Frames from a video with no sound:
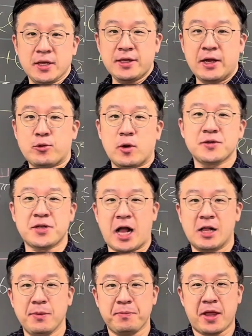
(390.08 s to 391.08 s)
integral. So I'll
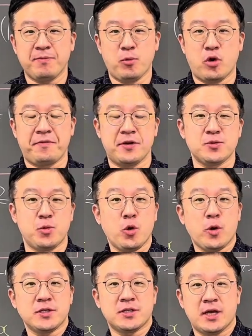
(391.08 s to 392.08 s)
be back with more videos, more
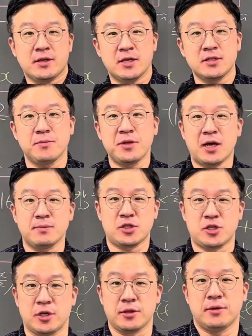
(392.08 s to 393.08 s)
questions like this sometime
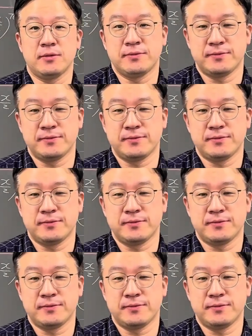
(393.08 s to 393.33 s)
soon.